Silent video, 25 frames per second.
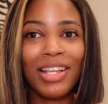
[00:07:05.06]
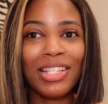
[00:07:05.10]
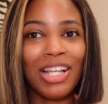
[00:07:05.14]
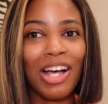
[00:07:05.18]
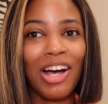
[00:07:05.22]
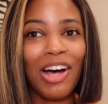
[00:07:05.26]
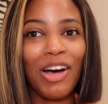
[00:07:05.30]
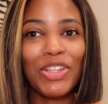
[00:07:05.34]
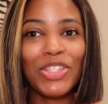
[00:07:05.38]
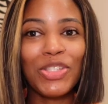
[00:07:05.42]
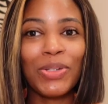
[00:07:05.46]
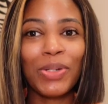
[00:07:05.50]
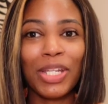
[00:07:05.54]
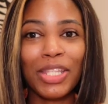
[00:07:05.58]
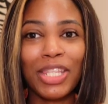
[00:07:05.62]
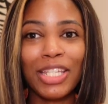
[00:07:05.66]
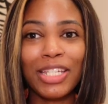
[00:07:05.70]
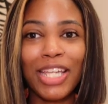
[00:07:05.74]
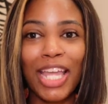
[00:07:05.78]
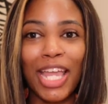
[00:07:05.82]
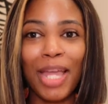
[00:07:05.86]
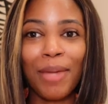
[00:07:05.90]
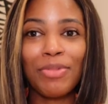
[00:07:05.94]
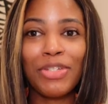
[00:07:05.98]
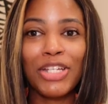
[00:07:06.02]
is also another
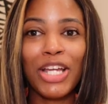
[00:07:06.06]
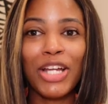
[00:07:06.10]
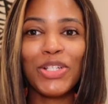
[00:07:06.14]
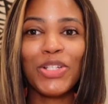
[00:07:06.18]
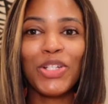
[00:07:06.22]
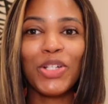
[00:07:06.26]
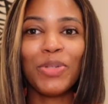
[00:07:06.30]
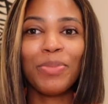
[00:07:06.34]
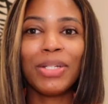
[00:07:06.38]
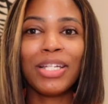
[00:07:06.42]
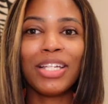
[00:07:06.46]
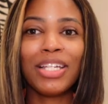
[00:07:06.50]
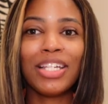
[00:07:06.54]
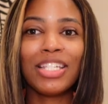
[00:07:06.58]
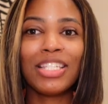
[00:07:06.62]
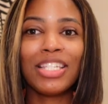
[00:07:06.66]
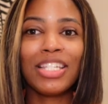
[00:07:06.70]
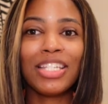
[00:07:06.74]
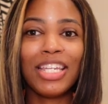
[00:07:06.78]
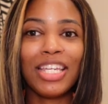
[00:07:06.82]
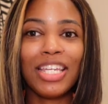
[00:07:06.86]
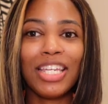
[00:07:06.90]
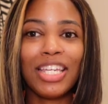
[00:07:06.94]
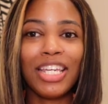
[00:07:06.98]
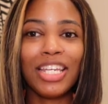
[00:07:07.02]
game changer because
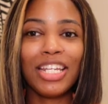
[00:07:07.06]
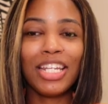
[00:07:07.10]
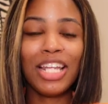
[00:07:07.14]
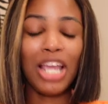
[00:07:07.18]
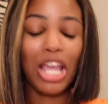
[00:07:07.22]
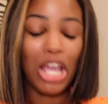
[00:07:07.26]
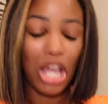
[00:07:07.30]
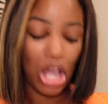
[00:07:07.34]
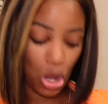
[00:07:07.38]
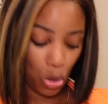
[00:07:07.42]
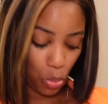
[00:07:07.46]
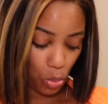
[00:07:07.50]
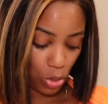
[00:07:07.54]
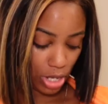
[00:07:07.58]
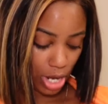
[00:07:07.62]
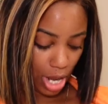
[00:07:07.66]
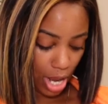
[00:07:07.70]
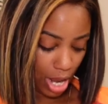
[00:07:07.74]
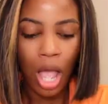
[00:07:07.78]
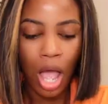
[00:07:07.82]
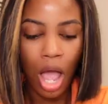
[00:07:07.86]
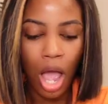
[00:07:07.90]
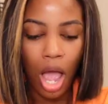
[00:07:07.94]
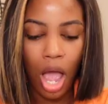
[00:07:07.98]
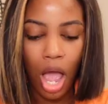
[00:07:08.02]
again, when
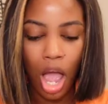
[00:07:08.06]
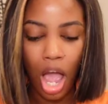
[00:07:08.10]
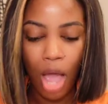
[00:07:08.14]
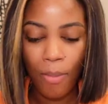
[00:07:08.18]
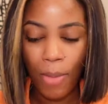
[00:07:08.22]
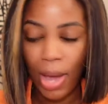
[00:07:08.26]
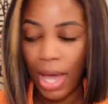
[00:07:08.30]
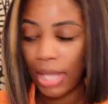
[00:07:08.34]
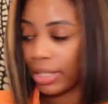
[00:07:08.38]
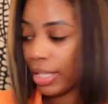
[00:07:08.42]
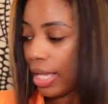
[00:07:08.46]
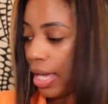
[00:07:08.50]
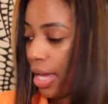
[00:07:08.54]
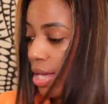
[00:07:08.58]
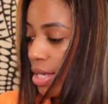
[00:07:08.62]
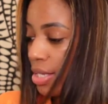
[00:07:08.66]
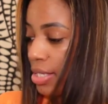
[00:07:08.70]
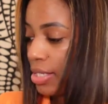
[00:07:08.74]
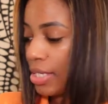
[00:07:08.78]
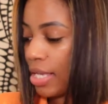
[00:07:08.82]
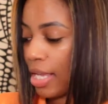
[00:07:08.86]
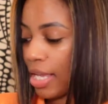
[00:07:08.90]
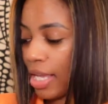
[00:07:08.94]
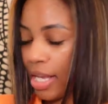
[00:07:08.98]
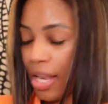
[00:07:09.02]
my
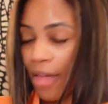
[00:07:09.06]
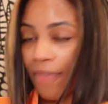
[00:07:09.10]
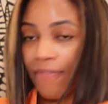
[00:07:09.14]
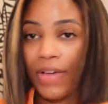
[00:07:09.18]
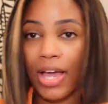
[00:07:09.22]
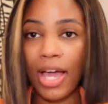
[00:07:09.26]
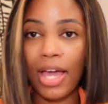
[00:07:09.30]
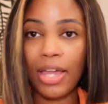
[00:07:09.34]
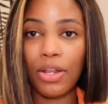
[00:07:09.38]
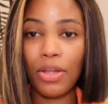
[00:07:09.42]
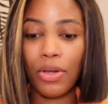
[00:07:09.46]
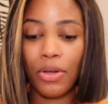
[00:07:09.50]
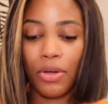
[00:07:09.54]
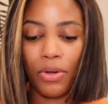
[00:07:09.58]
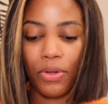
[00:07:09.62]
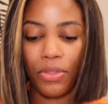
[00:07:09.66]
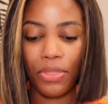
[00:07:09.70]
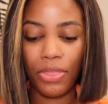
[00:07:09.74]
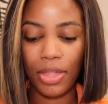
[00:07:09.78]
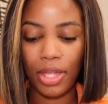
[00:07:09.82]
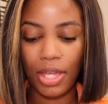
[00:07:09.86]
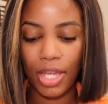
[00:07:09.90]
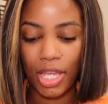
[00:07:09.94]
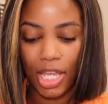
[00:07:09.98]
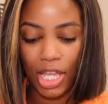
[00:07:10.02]
last and final
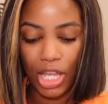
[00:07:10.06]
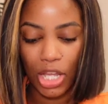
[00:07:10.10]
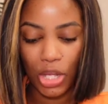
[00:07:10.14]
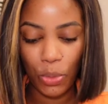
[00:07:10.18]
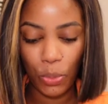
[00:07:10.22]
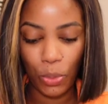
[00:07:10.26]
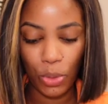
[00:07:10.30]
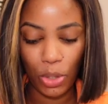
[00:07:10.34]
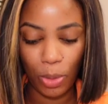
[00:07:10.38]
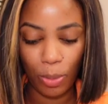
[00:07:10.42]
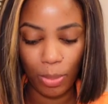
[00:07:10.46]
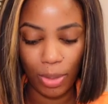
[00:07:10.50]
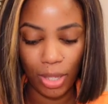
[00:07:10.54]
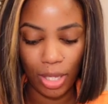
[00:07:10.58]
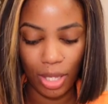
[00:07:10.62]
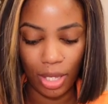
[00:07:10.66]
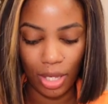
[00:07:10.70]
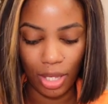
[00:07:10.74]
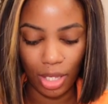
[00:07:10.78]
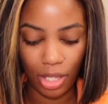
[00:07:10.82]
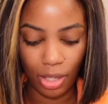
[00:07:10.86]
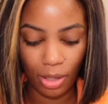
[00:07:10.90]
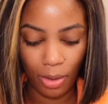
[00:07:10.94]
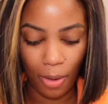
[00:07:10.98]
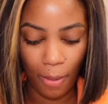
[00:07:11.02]
thing will
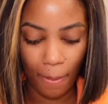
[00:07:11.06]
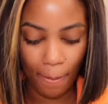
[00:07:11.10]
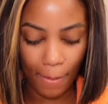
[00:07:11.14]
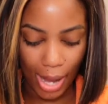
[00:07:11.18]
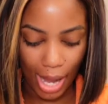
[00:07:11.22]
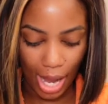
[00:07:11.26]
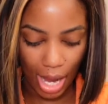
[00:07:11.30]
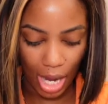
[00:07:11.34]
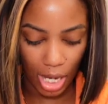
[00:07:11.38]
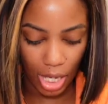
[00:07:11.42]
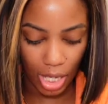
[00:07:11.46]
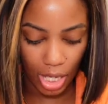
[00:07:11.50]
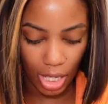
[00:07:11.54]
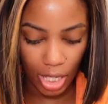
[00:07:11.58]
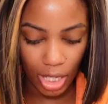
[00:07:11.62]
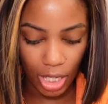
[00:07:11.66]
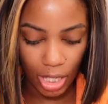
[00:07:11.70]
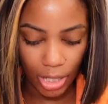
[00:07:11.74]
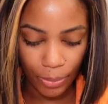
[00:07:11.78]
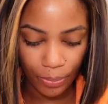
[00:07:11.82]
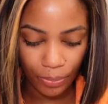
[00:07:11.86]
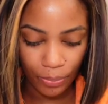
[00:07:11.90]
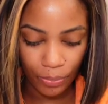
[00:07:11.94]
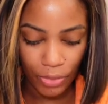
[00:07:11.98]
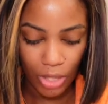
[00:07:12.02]
be
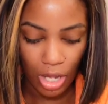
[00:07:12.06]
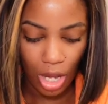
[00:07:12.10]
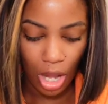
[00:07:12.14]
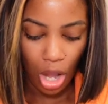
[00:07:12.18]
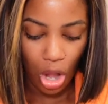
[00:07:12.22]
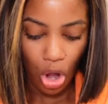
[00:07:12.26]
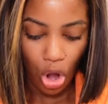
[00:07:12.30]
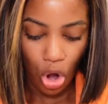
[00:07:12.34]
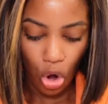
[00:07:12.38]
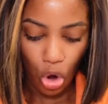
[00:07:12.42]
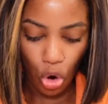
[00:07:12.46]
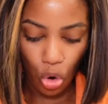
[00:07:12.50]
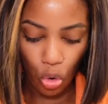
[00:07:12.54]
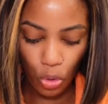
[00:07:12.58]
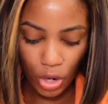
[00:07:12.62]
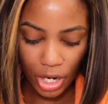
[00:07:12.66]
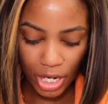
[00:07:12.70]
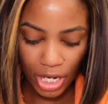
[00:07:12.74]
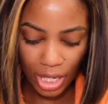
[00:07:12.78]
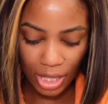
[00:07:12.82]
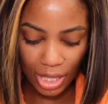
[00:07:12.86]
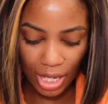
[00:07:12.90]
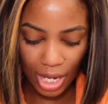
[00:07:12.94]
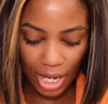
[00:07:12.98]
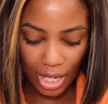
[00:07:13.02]
my
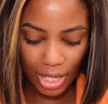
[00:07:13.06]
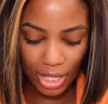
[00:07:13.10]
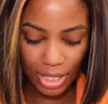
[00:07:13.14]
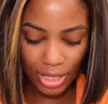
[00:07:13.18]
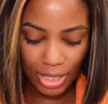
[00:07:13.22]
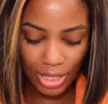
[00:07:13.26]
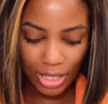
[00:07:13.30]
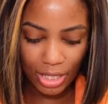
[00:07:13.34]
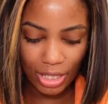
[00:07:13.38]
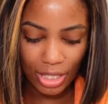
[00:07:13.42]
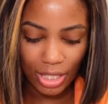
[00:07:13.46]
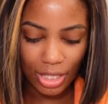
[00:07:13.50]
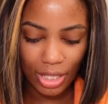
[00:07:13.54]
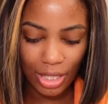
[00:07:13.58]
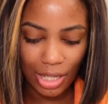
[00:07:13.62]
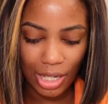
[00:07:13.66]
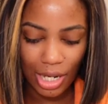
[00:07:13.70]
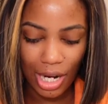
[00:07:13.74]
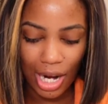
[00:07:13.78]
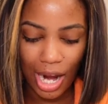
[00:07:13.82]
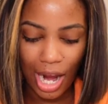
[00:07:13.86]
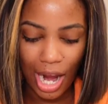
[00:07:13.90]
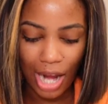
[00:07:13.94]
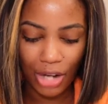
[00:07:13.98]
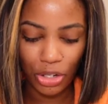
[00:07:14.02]
organizer.
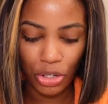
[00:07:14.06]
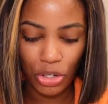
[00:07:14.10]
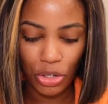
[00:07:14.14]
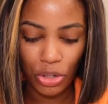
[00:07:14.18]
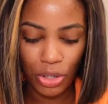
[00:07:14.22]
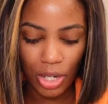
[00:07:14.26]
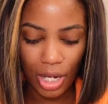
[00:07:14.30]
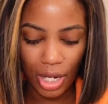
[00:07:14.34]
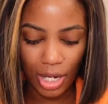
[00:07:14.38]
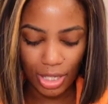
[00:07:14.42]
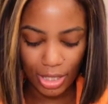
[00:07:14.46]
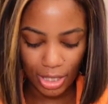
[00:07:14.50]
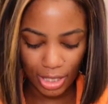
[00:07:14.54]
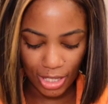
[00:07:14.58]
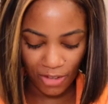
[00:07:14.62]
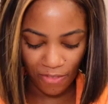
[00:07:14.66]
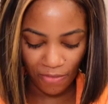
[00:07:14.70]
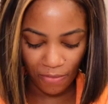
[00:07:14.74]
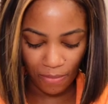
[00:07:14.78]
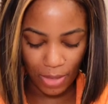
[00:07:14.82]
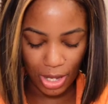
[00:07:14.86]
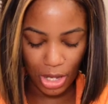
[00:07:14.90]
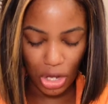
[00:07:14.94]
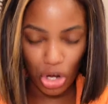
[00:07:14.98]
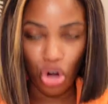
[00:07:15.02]
I know you guys
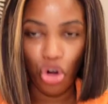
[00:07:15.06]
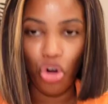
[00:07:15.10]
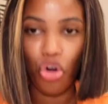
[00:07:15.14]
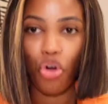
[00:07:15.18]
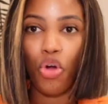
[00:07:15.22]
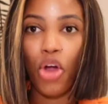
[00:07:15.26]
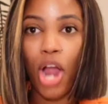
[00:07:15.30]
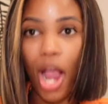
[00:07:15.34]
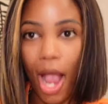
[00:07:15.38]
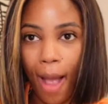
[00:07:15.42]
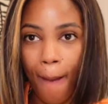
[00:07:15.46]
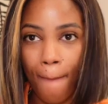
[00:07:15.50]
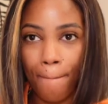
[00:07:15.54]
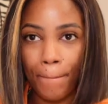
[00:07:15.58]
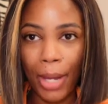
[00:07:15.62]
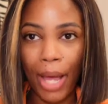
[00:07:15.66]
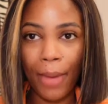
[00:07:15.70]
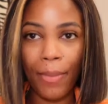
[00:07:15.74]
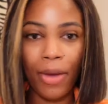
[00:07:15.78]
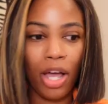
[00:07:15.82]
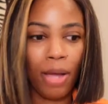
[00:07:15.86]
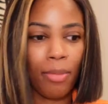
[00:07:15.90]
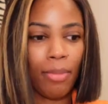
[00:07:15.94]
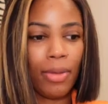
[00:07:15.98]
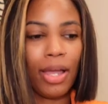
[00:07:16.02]
give me crap
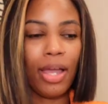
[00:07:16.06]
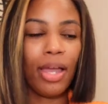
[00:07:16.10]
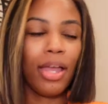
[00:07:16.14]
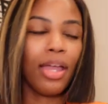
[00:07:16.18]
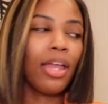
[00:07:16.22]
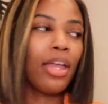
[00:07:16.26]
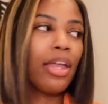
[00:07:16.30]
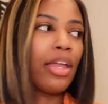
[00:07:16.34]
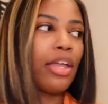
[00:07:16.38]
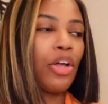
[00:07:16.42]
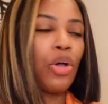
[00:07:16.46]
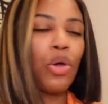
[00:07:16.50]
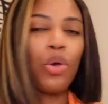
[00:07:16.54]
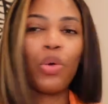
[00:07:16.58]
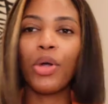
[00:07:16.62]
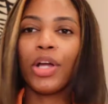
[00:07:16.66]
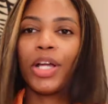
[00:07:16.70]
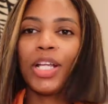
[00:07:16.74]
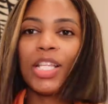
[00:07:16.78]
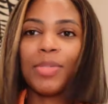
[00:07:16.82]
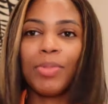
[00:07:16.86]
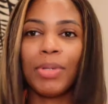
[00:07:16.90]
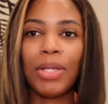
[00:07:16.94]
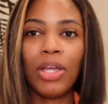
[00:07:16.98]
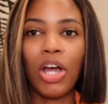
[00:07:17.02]
about my
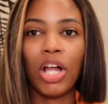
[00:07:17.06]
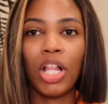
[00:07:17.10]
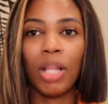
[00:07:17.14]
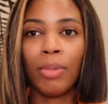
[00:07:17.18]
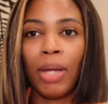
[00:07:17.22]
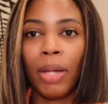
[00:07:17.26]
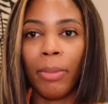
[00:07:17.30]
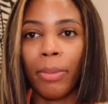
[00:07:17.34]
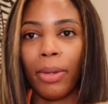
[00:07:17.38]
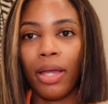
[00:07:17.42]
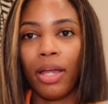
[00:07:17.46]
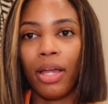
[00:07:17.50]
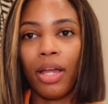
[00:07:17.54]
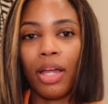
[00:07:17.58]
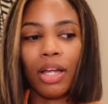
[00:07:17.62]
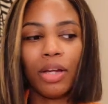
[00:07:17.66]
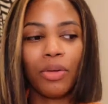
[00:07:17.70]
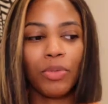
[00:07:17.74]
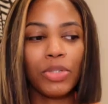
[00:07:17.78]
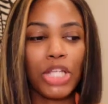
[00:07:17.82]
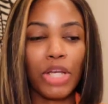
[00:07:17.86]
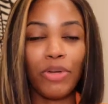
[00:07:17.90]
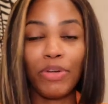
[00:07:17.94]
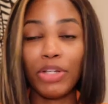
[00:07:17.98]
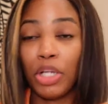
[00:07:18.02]
cords being all in my bag,
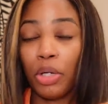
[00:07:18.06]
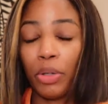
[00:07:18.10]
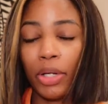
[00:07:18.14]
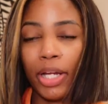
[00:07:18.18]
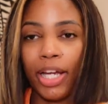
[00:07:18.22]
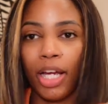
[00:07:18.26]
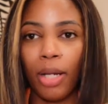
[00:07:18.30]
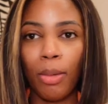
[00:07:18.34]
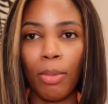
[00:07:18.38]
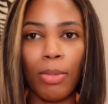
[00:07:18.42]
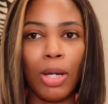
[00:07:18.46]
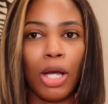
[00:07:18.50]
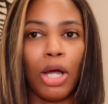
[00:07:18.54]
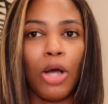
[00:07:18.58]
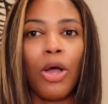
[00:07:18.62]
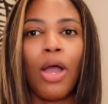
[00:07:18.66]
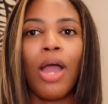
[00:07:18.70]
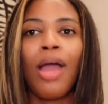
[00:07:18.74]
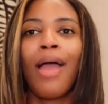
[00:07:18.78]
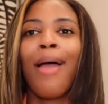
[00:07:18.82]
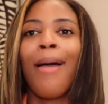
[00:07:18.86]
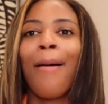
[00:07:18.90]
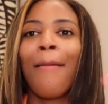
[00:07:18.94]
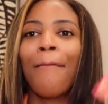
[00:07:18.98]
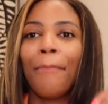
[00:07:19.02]
which I really don't care
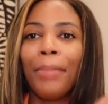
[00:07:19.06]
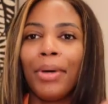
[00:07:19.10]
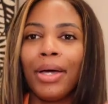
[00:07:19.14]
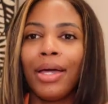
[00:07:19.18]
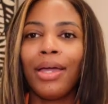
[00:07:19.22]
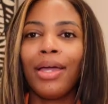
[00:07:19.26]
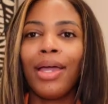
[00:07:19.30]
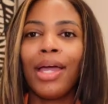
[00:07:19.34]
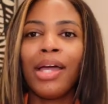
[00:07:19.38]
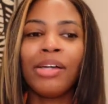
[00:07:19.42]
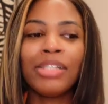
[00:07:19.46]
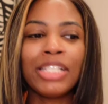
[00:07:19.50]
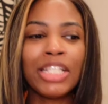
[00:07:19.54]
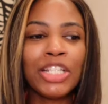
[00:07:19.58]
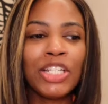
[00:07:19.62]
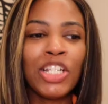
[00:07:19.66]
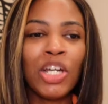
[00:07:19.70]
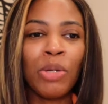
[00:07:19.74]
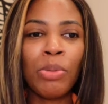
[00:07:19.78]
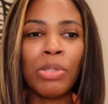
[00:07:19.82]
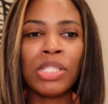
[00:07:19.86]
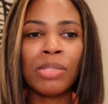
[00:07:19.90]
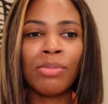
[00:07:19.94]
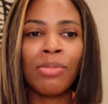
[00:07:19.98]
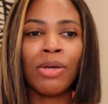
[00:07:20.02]
about, but I was like, you
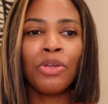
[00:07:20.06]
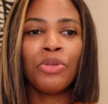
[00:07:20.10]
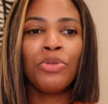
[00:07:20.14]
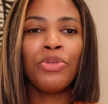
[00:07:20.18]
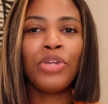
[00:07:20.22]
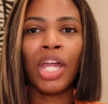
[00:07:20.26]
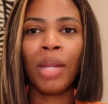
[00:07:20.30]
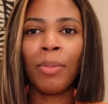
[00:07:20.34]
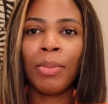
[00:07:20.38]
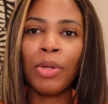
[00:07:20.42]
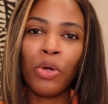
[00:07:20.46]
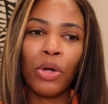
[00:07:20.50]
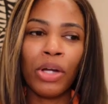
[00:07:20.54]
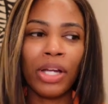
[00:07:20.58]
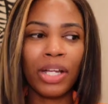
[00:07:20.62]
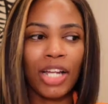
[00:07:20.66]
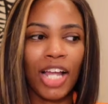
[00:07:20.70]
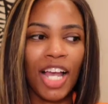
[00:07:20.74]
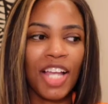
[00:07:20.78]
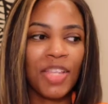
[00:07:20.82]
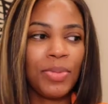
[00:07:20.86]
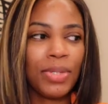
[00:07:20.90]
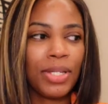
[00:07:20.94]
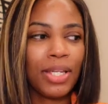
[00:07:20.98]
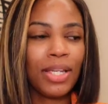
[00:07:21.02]
know what, Simone, you gotta be
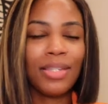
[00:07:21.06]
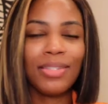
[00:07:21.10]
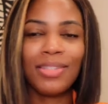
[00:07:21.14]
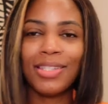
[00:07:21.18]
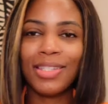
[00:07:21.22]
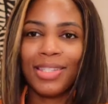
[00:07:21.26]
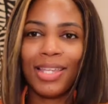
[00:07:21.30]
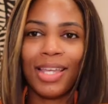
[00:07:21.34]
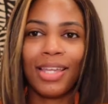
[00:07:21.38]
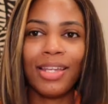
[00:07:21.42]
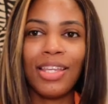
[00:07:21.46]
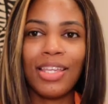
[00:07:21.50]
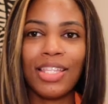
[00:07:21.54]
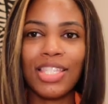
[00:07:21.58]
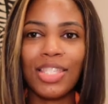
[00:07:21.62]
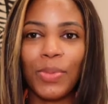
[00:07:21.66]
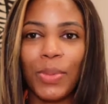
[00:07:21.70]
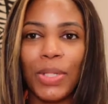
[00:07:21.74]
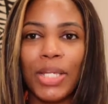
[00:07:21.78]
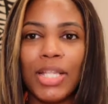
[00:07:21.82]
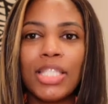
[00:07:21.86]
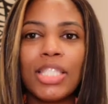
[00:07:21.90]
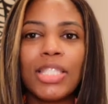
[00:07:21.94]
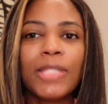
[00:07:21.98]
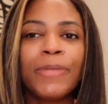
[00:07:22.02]
organized because this ain't it,
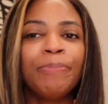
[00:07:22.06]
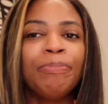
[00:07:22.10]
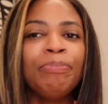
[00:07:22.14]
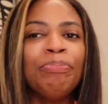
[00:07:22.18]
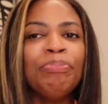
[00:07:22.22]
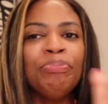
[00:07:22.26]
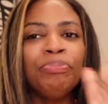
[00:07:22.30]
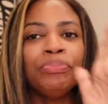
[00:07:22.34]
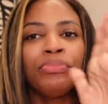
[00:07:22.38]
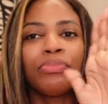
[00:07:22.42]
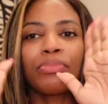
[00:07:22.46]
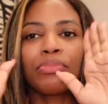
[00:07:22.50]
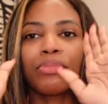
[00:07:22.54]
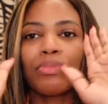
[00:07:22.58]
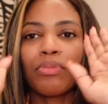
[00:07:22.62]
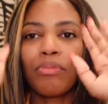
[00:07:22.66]
sweets.